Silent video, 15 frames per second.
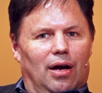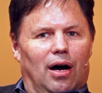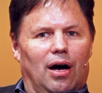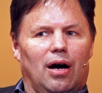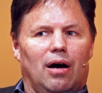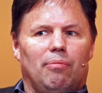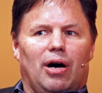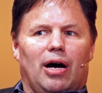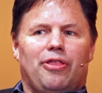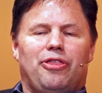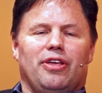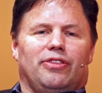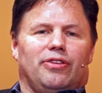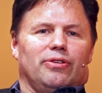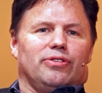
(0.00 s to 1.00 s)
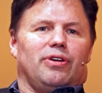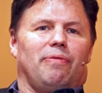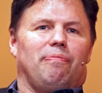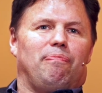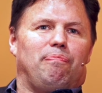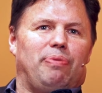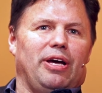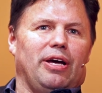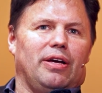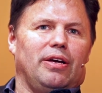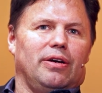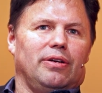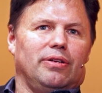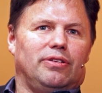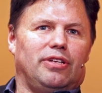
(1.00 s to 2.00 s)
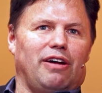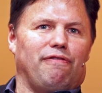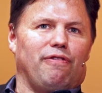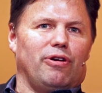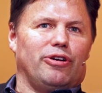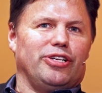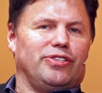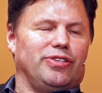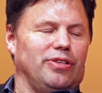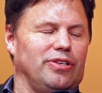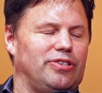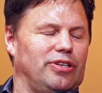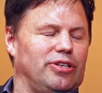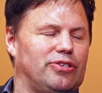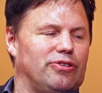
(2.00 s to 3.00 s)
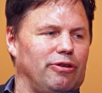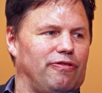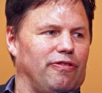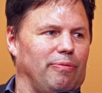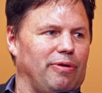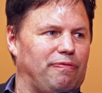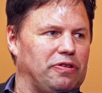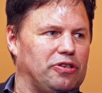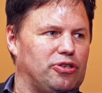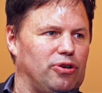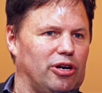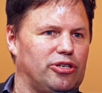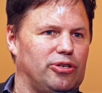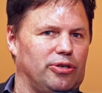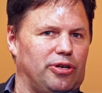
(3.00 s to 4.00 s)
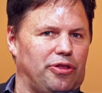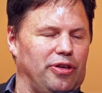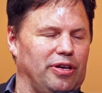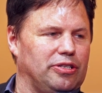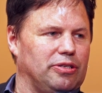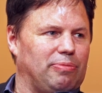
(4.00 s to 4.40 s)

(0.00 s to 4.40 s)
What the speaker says: I think there's a big divergence in this industry from infrastructure to things